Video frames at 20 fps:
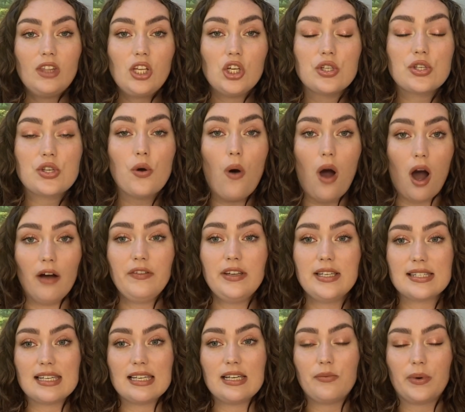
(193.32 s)
so
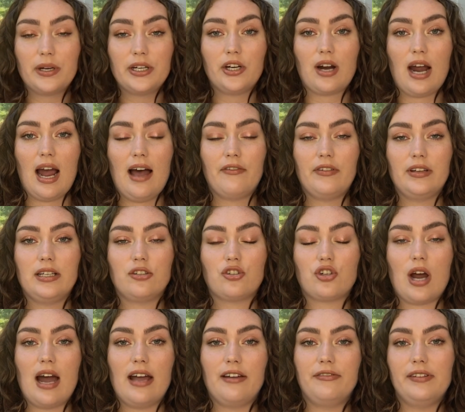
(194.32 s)
obviously when you're having
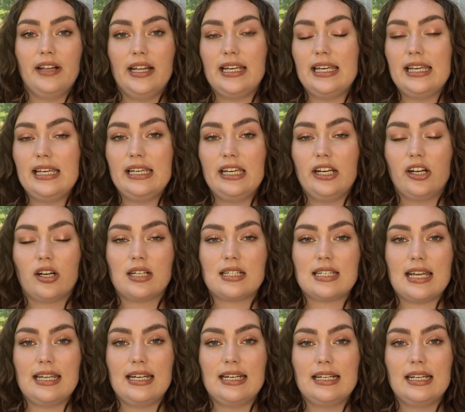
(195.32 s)
dry, flaky,
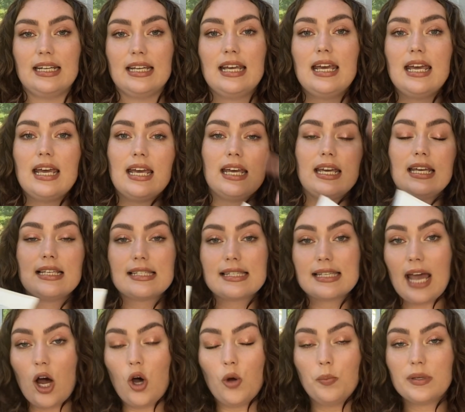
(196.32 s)
irritated
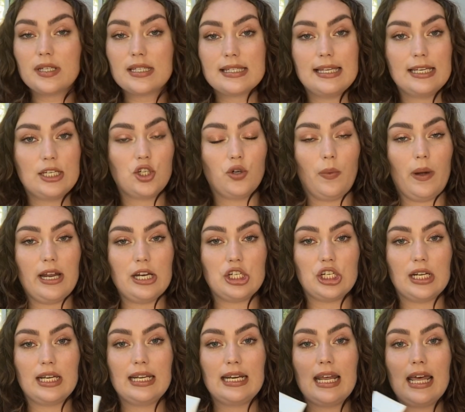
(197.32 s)
scalp
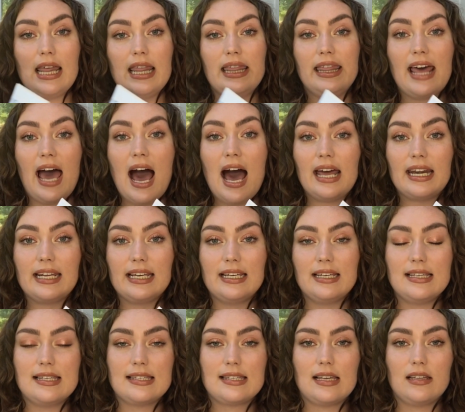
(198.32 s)
situation, that
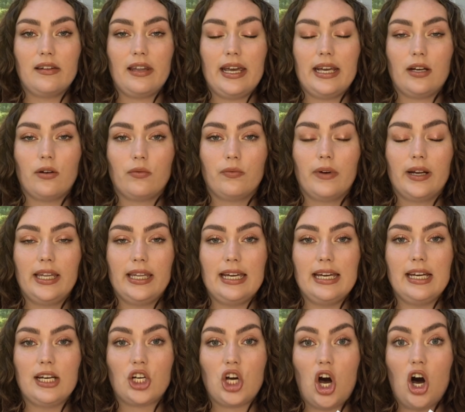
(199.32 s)
is like
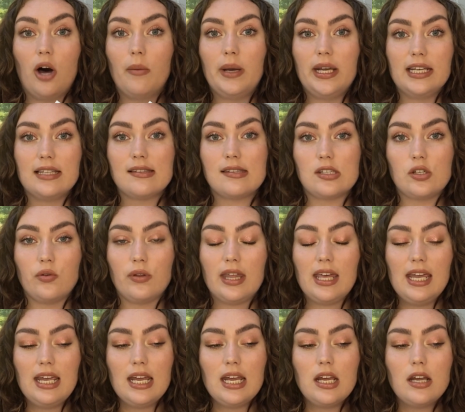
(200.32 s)
really calming and
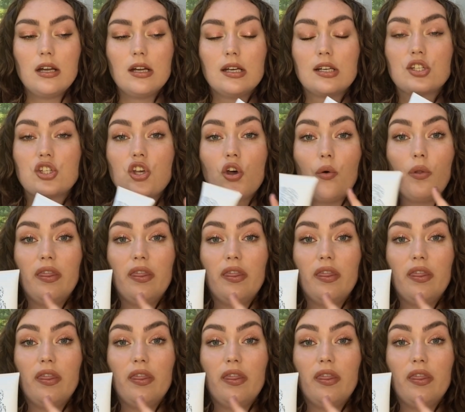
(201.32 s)
soothing. So